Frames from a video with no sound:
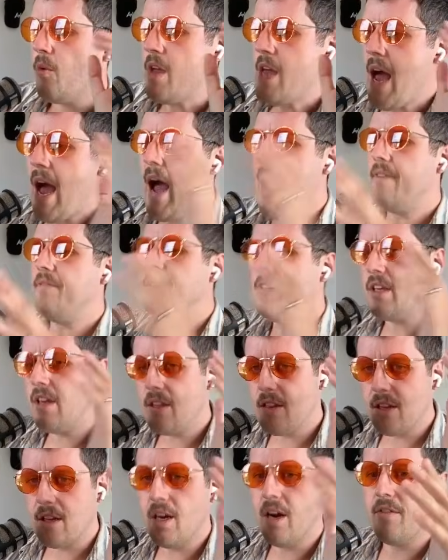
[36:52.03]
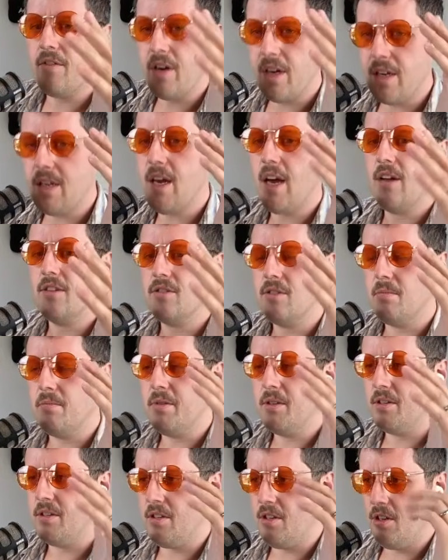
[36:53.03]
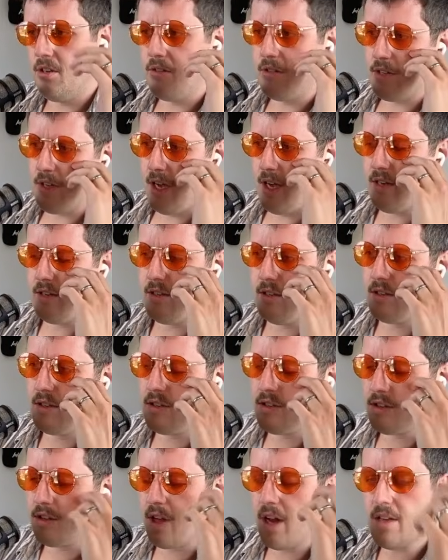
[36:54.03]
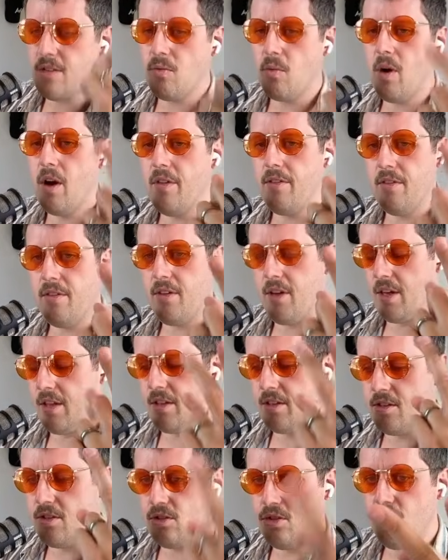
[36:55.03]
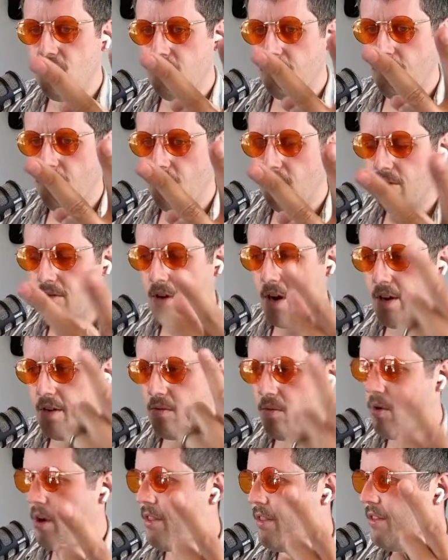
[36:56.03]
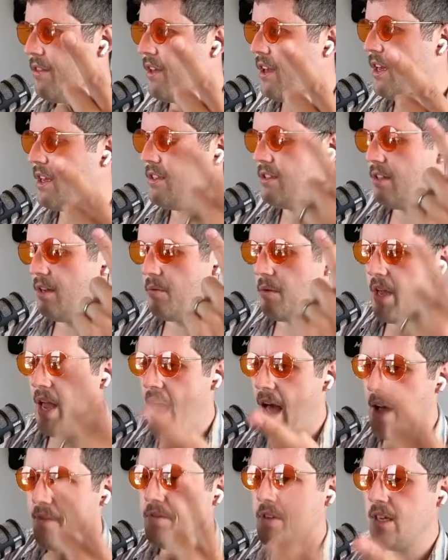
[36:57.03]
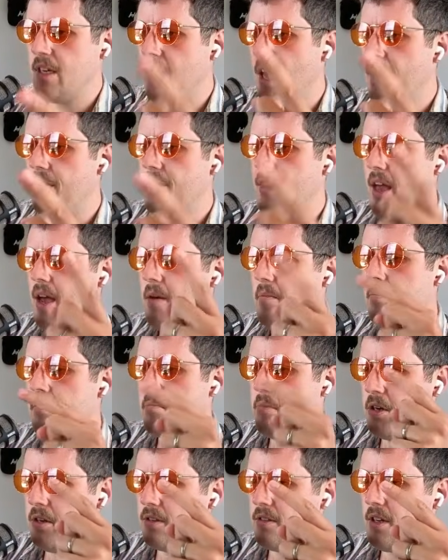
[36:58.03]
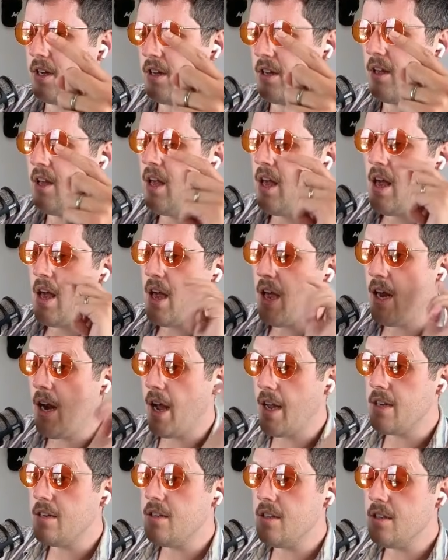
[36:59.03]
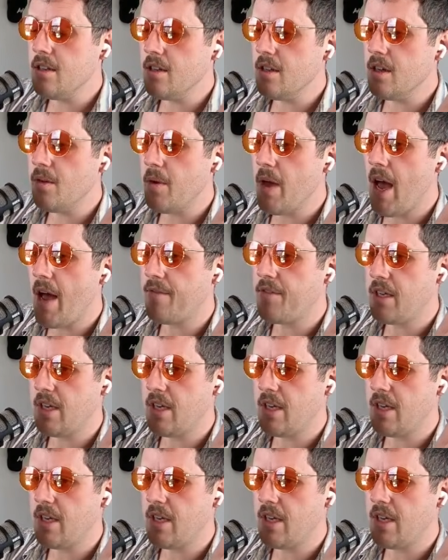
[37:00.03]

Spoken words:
have to get the governing council building use cases. So that's one thing. This is twofold, right? One thing is that we have to get them building, and ideally, we have to